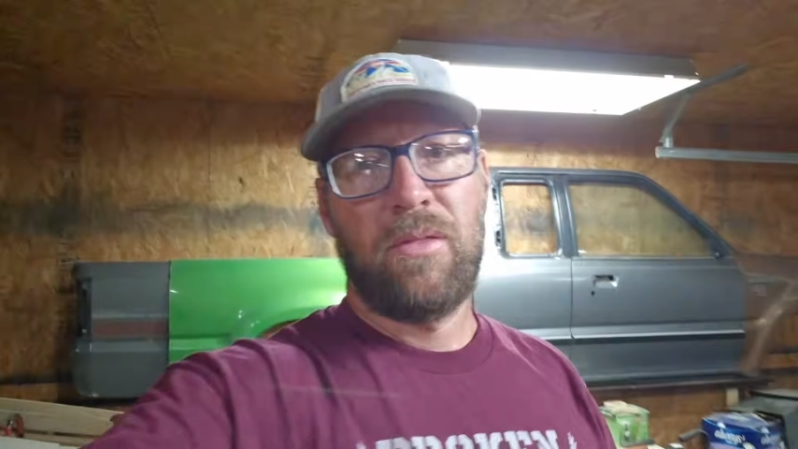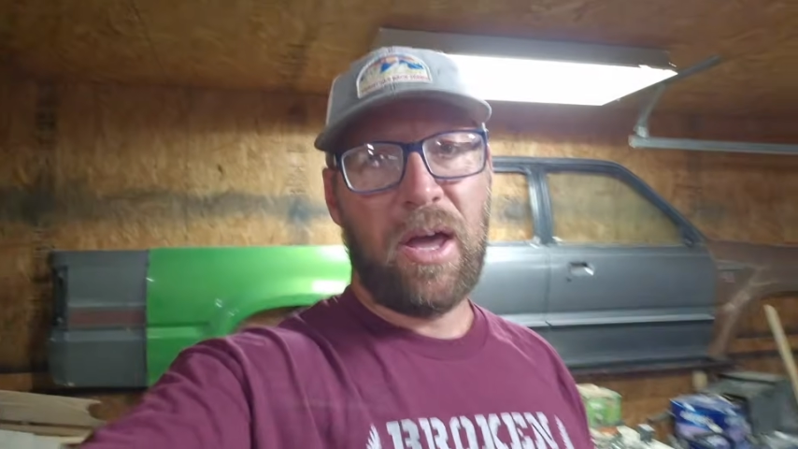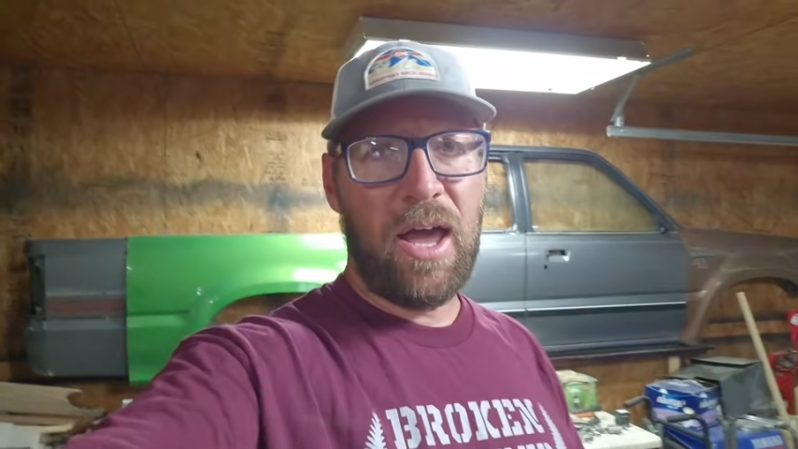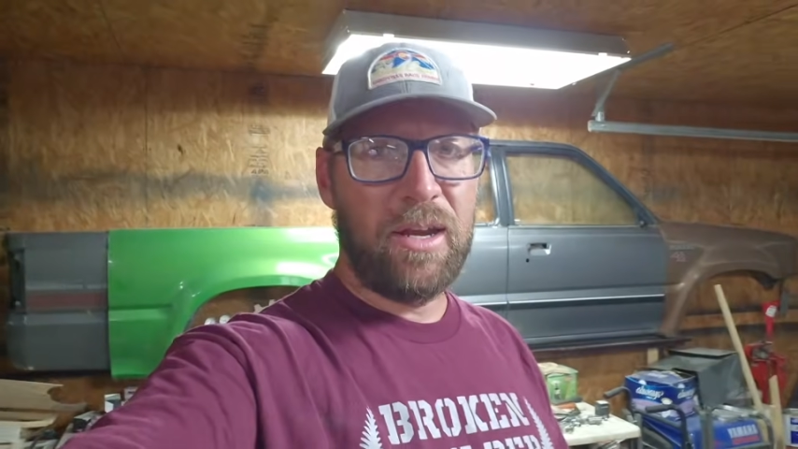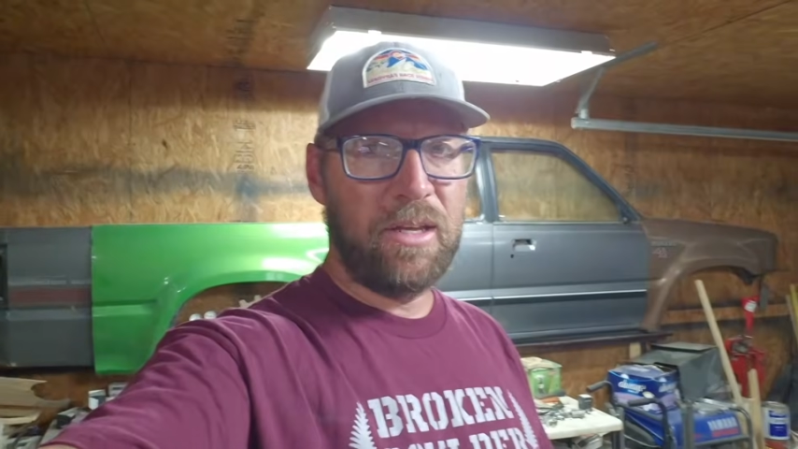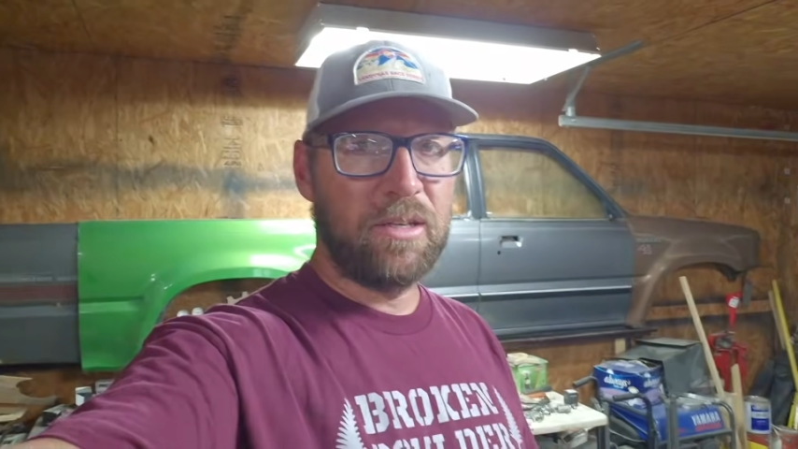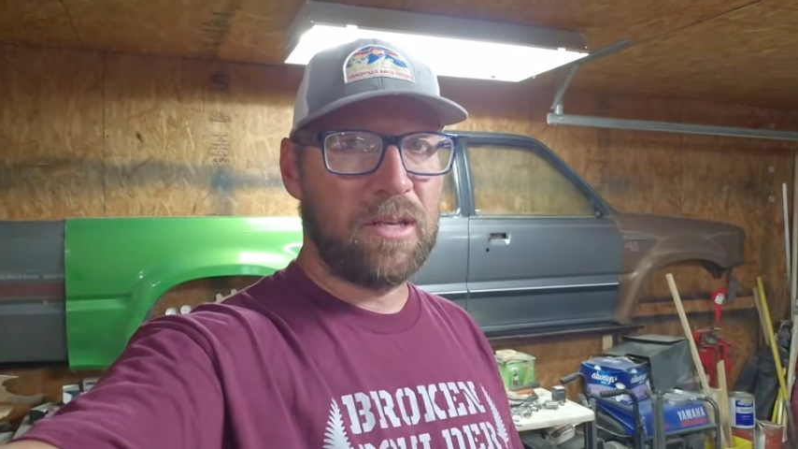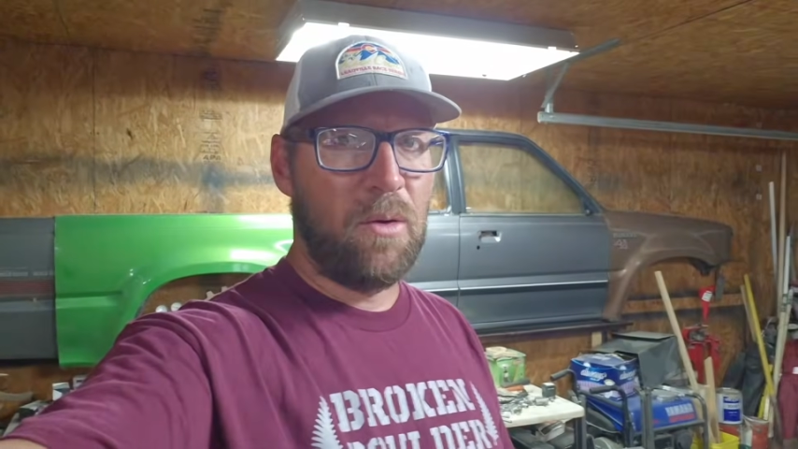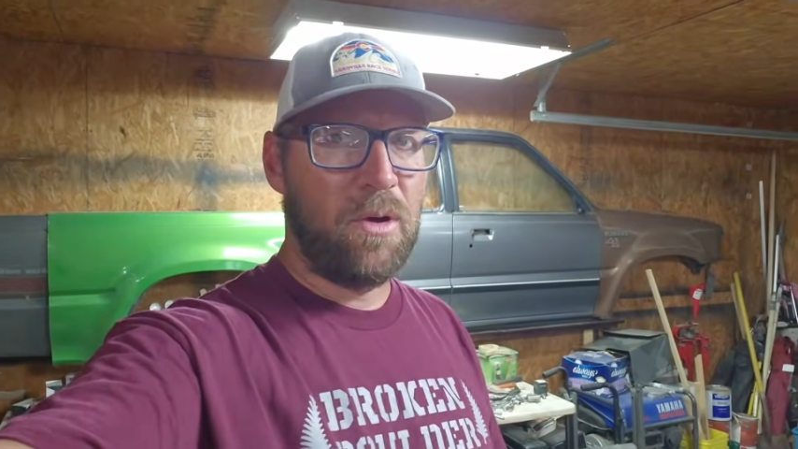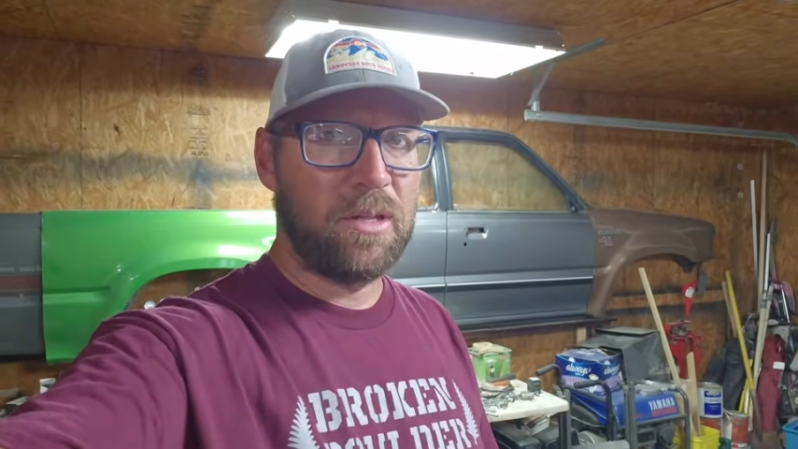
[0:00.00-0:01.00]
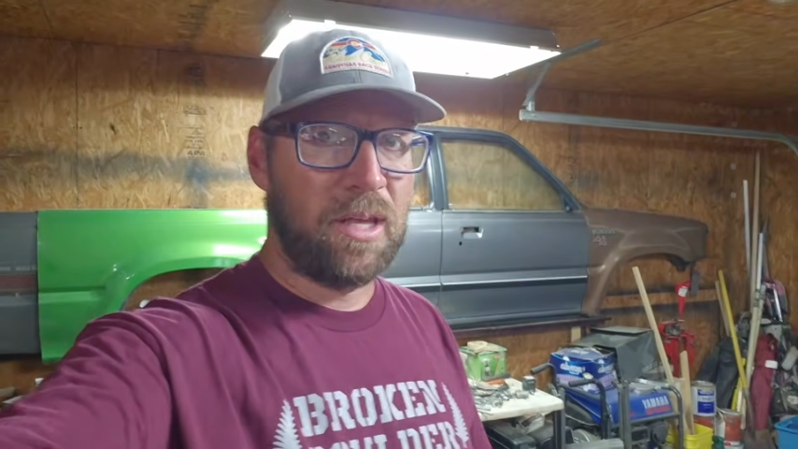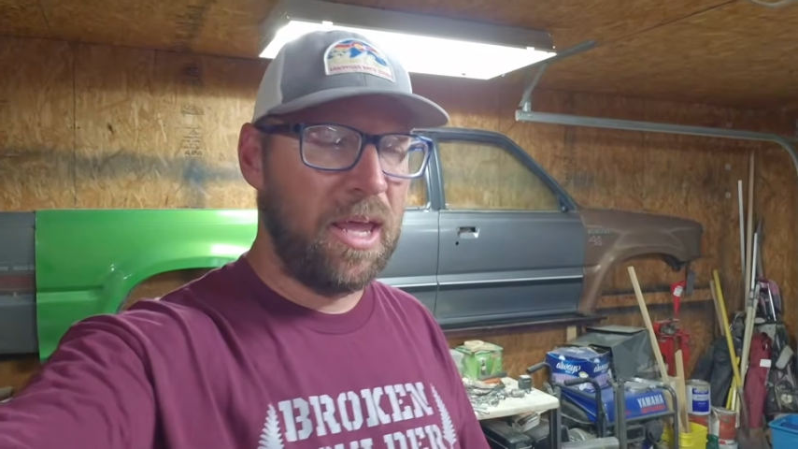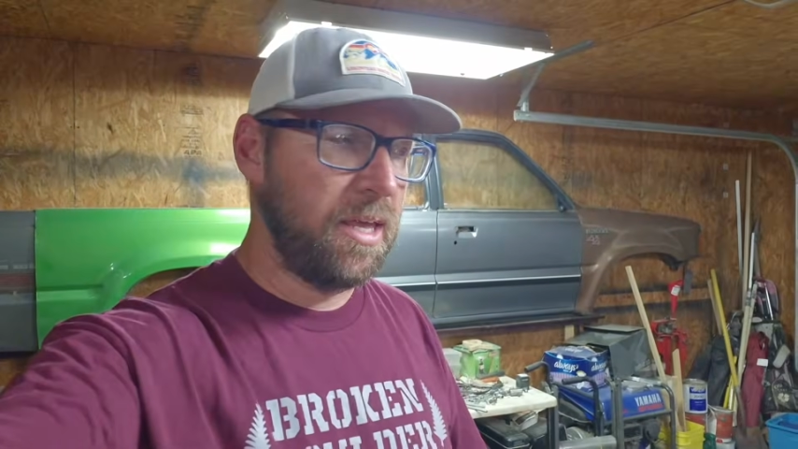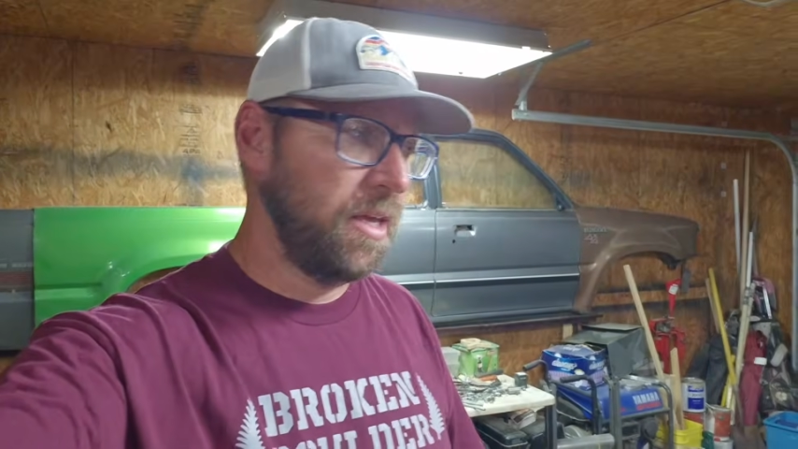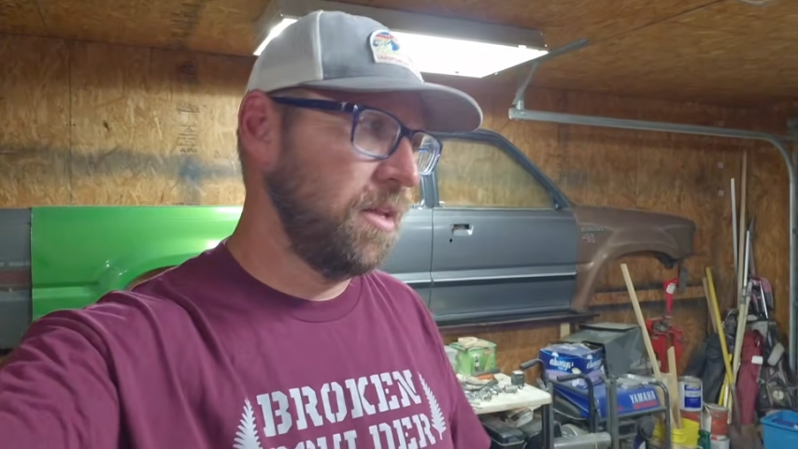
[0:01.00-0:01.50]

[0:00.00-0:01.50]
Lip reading: idea is I want to take